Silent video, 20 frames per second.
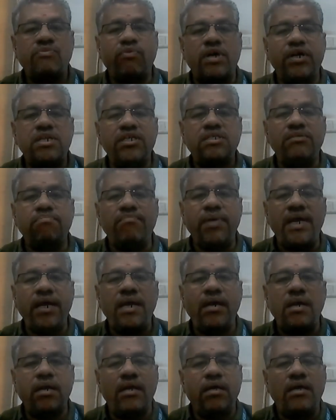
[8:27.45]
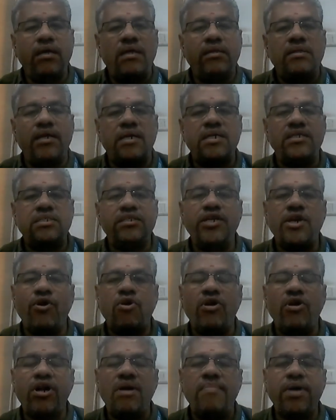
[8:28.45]
One is mean, that is
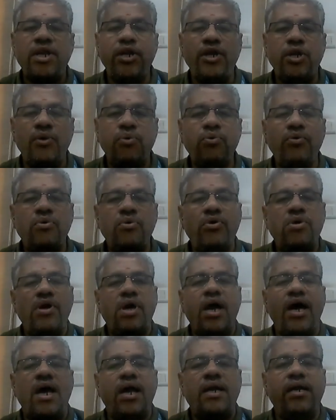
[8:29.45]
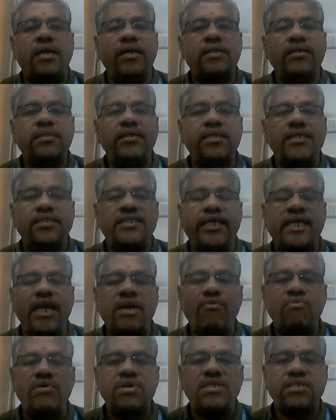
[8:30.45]
denoted by nu, and the
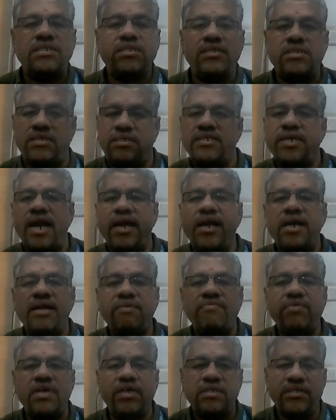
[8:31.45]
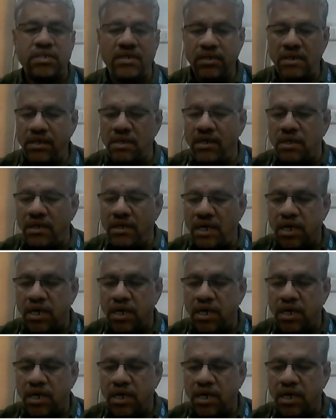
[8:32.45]
second one is standard deviation.